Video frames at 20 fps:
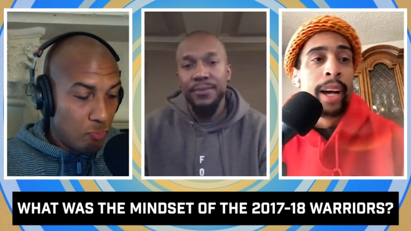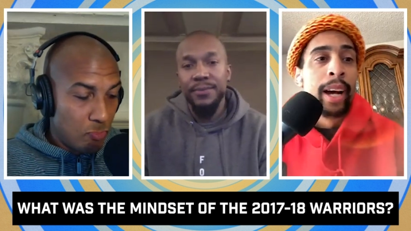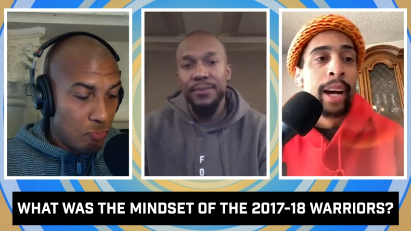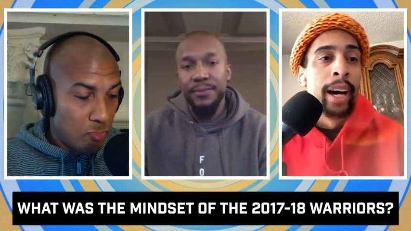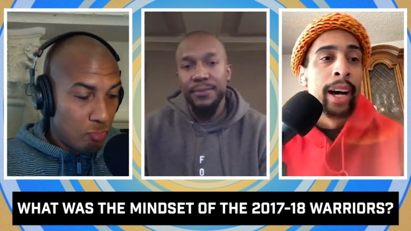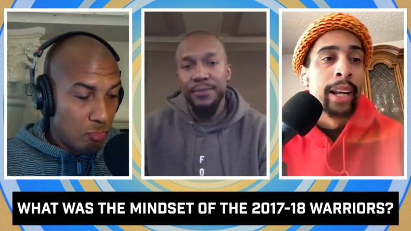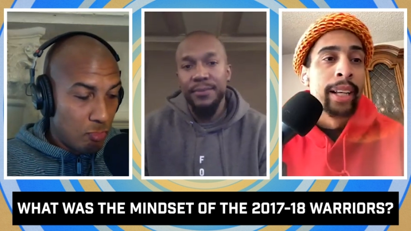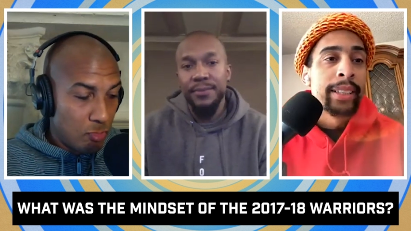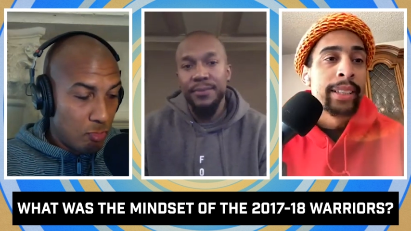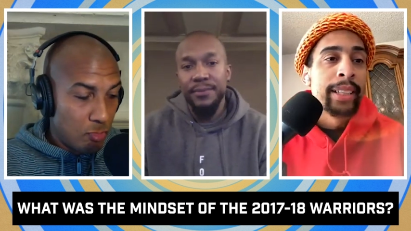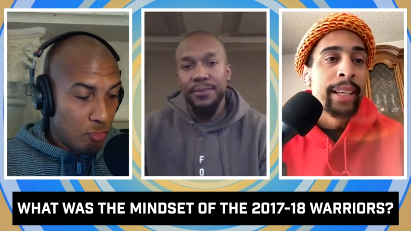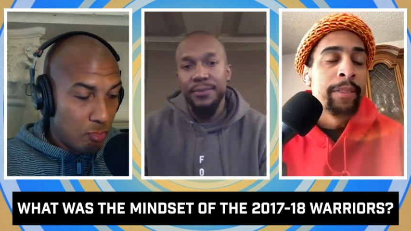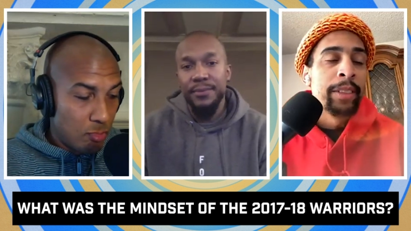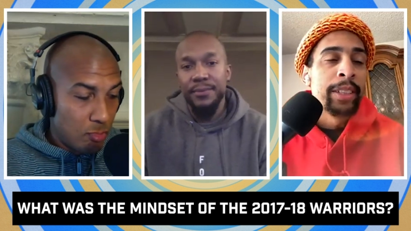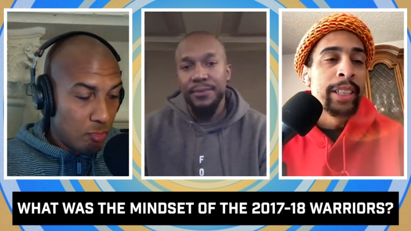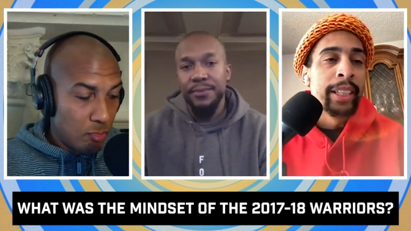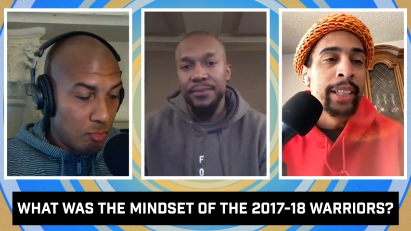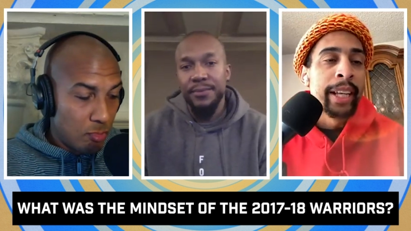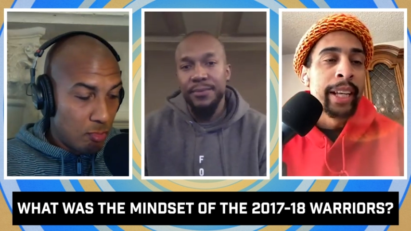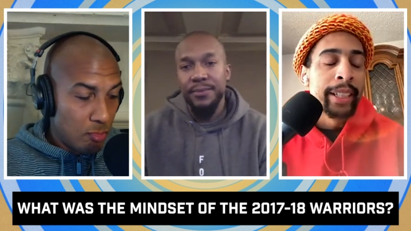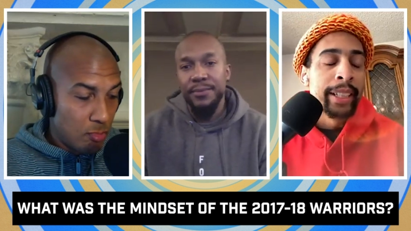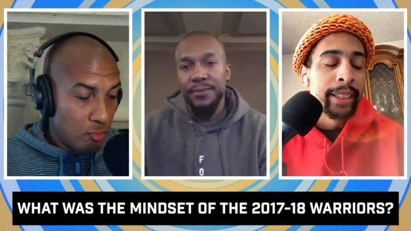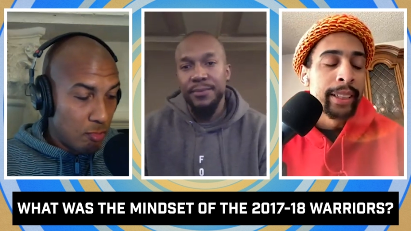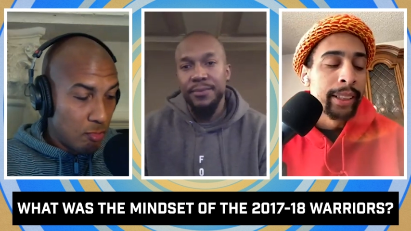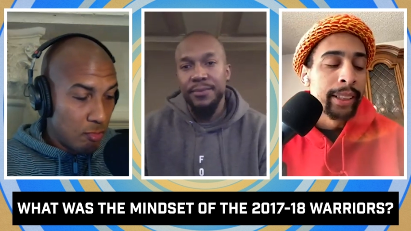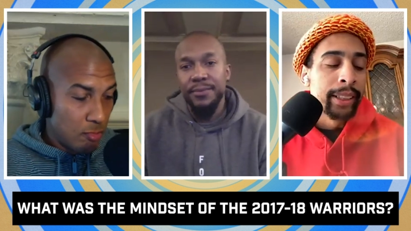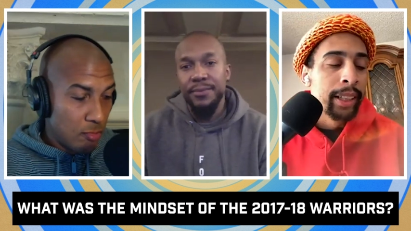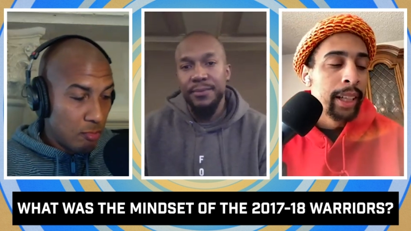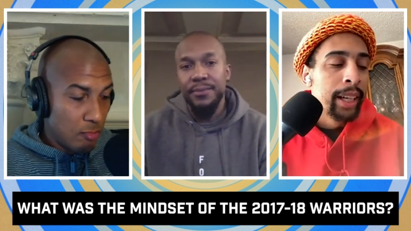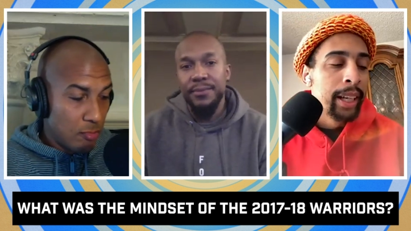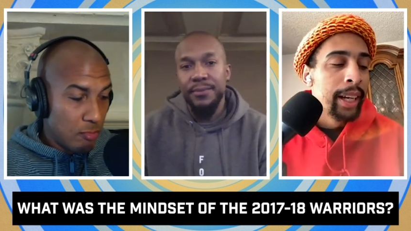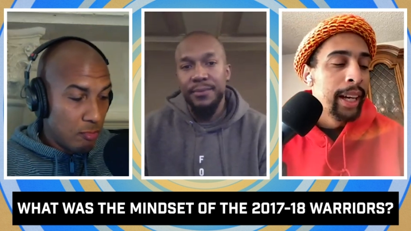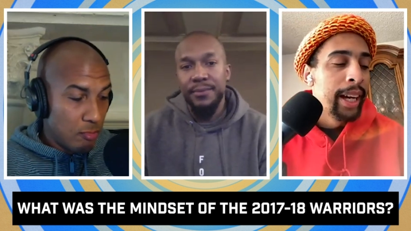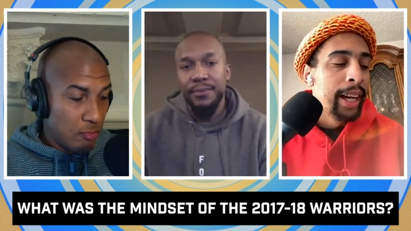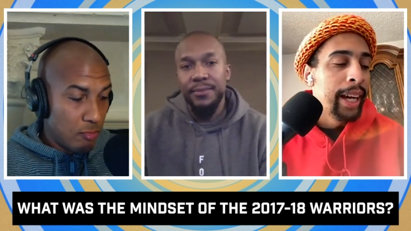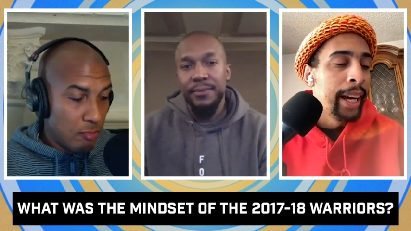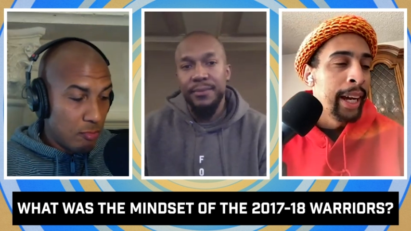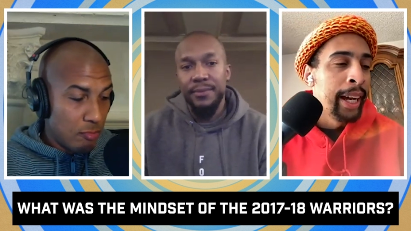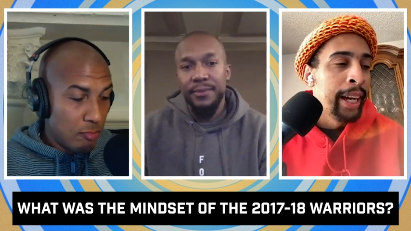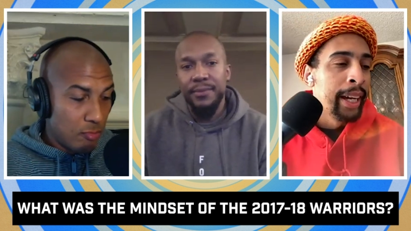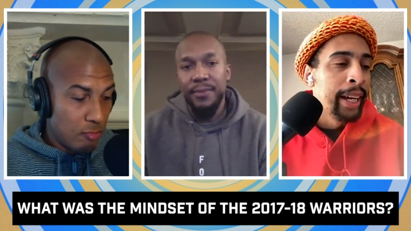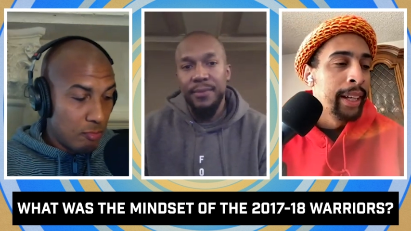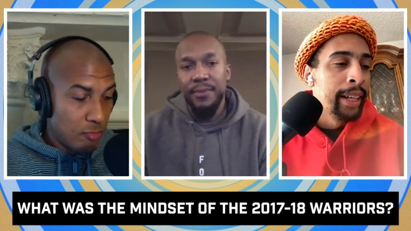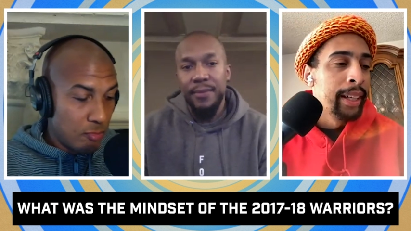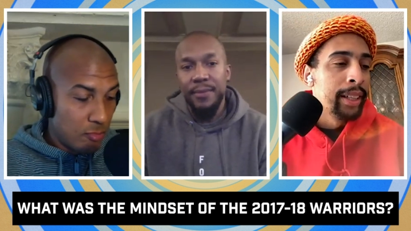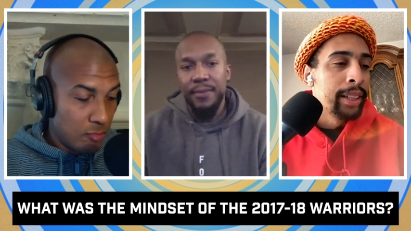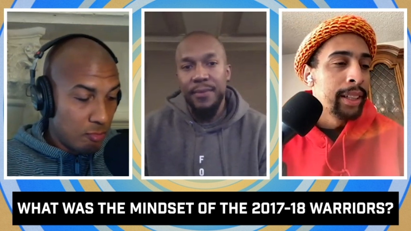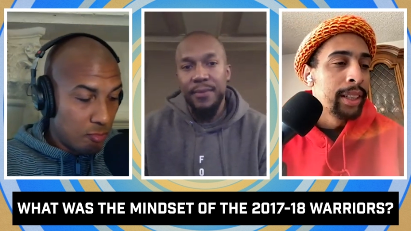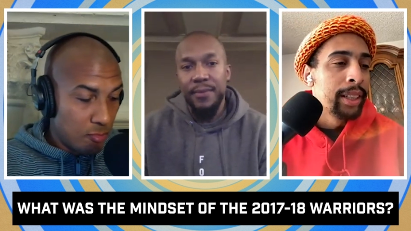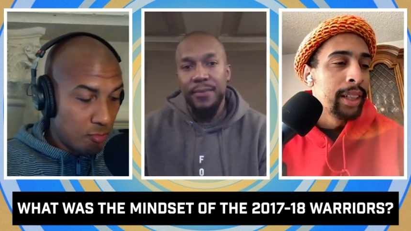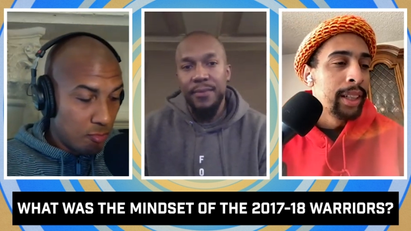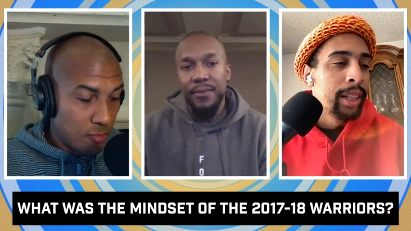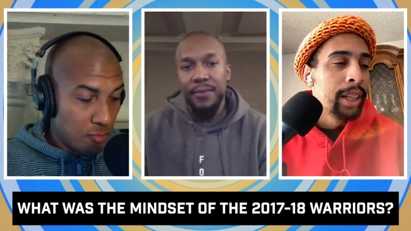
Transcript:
Speaker 1: right. Uh, 17, 18. And